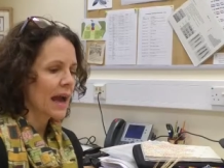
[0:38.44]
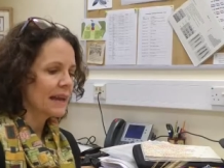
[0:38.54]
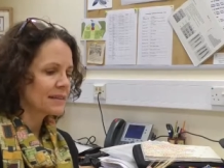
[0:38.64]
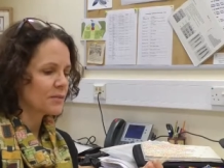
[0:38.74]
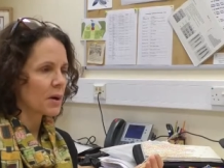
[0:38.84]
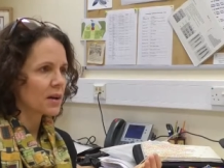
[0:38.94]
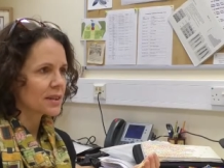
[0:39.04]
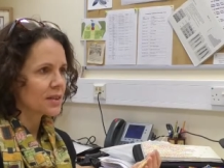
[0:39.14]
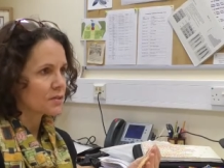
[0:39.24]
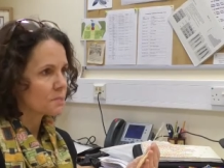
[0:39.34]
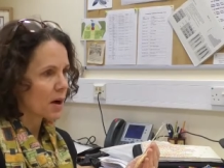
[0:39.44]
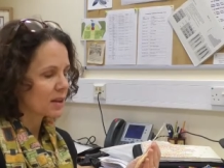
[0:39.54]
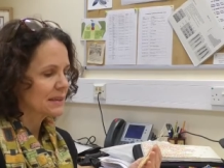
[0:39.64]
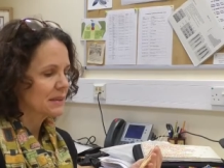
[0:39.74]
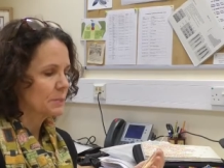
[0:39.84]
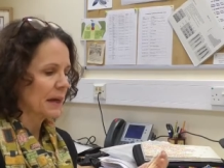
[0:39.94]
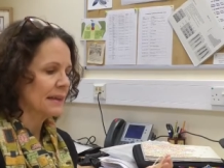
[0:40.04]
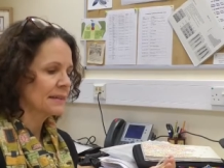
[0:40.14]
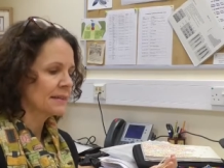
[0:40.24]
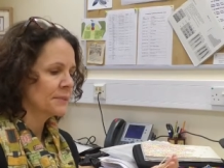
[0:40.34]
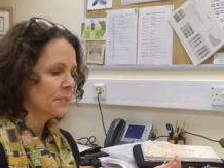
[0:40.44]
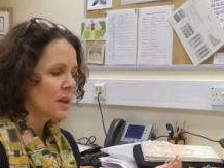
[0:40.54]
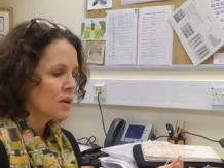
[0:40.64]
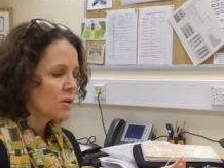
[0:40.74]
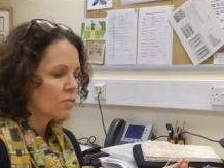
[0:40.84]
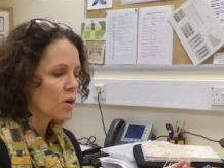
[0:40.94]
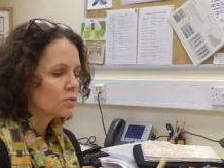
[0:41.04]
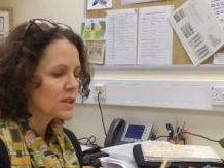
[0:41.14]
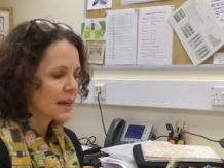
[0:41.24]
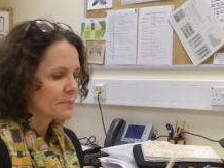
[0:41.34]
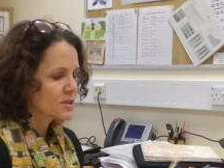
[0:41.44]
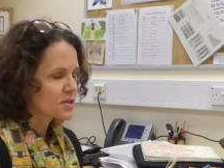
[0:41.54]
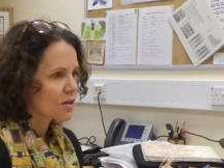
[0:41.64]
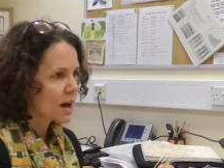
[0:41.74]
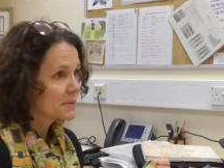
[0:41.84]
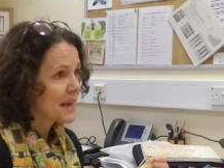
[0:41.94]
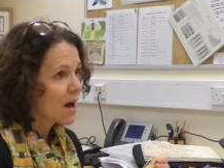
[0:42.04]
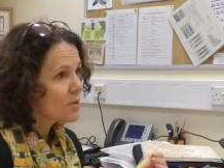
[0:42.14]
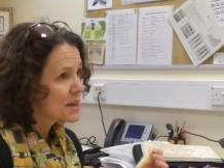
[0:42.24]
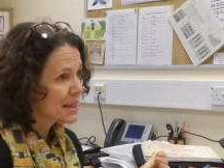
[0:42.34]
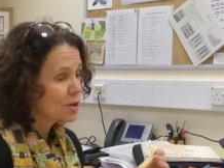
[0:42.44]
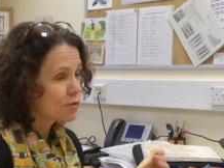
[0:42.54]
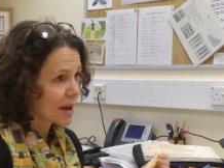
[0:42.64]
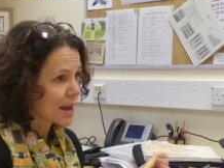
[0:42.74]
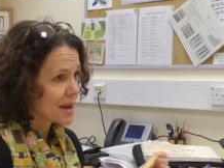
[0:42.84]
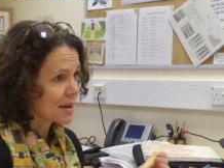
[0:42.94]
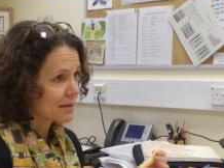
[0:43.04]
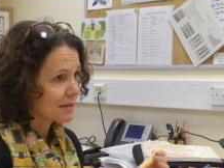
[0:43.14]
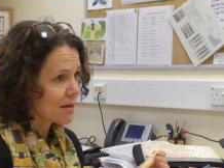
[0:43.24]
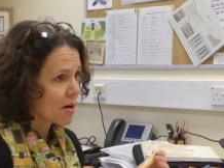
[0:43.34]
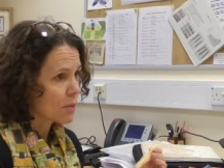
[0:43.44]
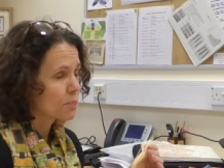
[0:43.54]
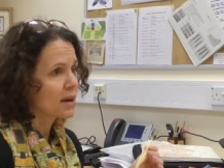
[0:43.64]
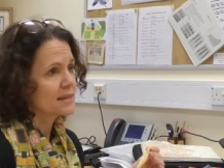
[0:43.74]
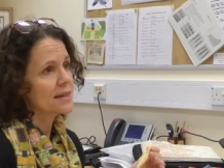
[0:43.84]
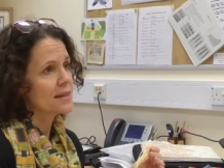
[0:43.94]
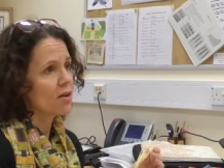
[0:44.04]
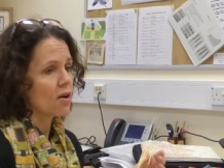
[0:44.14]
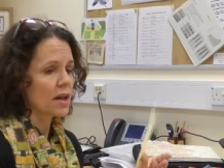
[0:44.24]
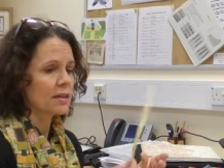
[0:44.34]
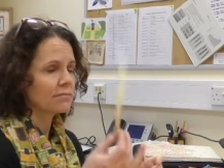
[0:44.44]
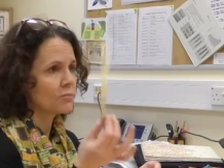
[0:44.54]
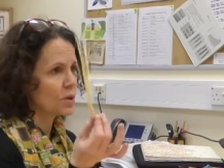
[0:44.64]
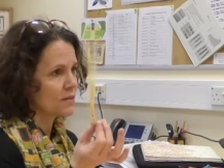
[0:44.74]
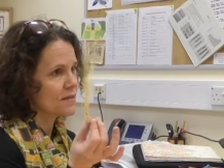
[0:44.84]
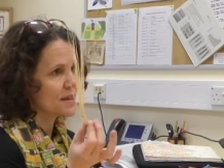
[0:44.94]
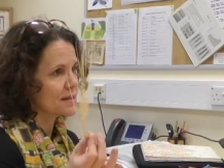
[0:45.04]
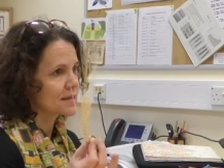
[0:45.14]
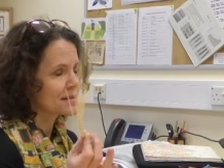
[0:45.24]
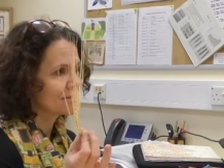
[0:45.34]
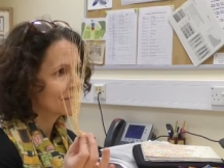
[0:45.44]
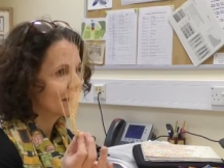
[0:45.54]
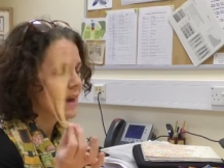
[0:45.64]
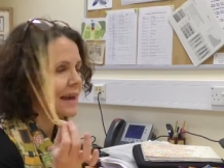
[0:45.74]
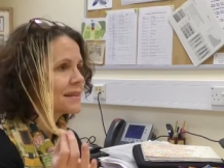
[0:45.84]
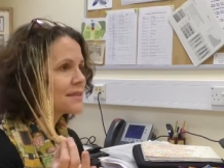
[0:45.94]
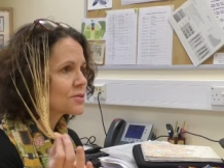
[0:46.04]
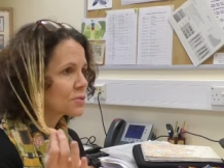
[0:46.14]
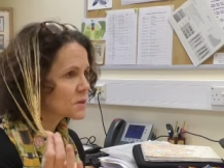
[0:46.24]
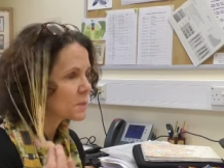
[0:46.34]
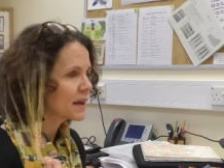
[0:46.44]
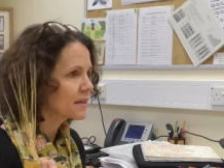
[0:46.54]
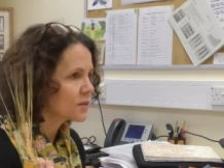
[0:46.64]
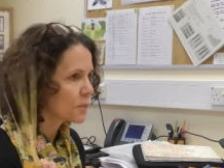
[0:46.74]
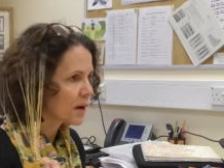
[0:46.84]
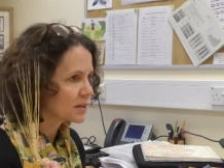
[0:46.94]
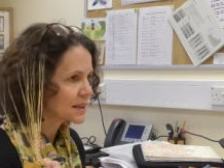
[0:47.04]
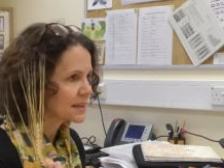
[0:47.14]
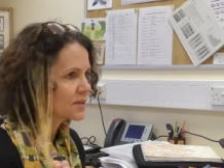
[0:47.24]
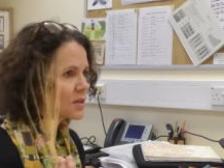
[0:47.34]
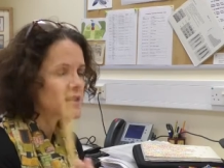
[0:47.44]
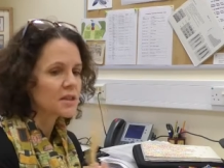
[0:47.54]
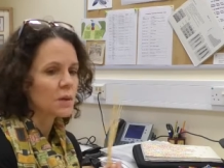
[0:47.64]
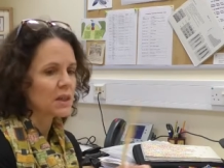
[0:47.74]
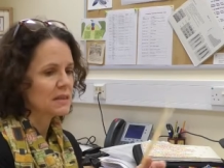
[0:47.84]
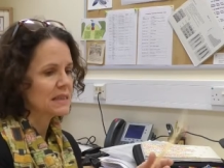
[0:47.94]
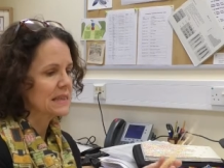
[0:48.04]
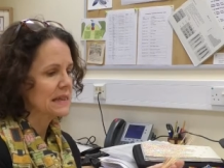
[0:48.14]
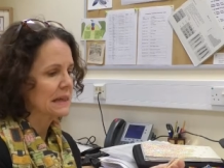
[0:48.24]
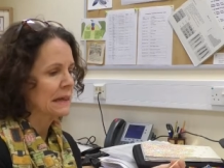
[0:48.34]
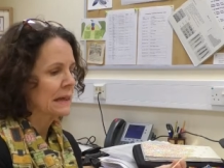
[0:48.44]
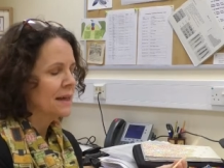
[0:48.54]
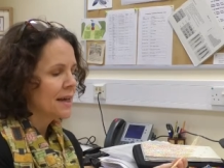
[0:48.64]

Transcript: heads of barley or barley spikes. Row type describes how many grain are present on one of these heads or spikes of barley. And so this is what you see